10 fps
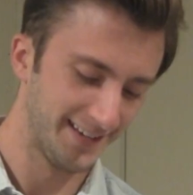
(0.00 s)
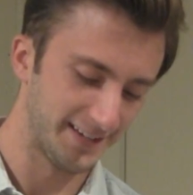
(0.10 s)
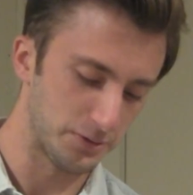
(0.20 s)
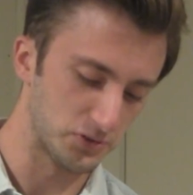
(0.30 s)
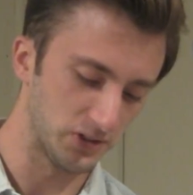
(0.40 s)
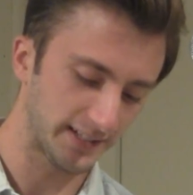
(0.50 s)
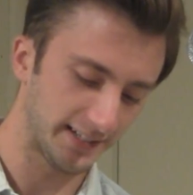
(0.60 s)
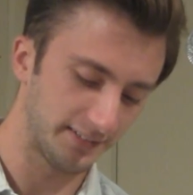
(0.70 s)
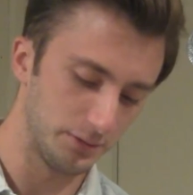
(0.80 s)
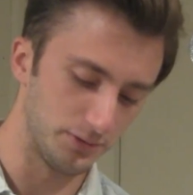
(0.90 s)
He was
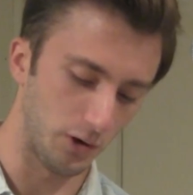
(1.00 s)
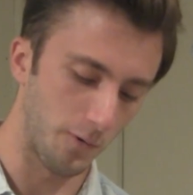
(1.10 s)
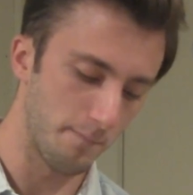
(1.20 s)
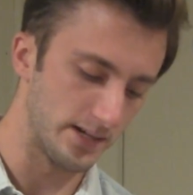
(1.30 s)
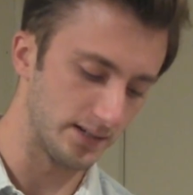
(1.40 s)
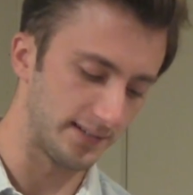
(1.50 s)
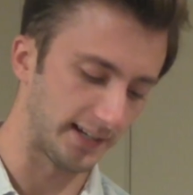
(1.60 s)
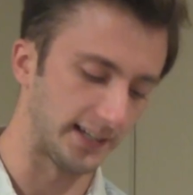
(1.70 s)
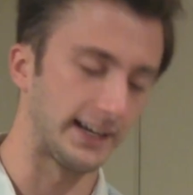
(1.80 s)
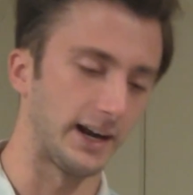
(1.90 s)
looking into his own mirror,
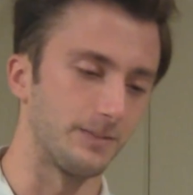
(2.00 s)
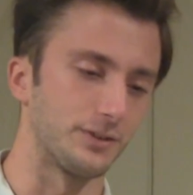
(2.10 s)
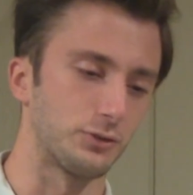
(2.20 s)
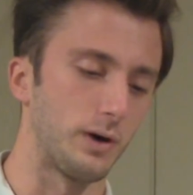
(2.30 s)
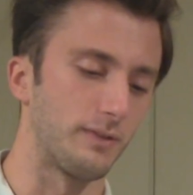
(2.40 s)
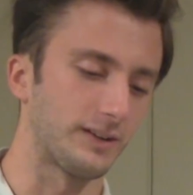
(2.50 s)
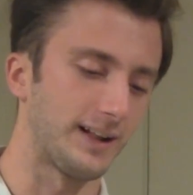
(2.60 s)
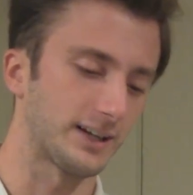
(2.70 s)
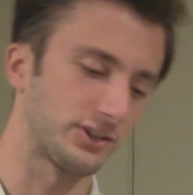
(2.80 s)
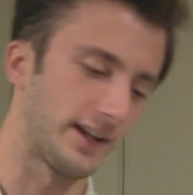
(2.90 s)
taking care of his 12
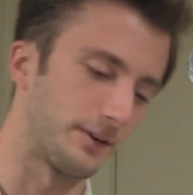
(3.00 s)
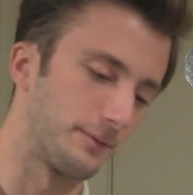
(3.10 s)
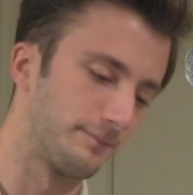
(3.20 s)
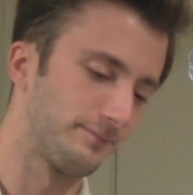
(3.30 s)
o'clock shadow.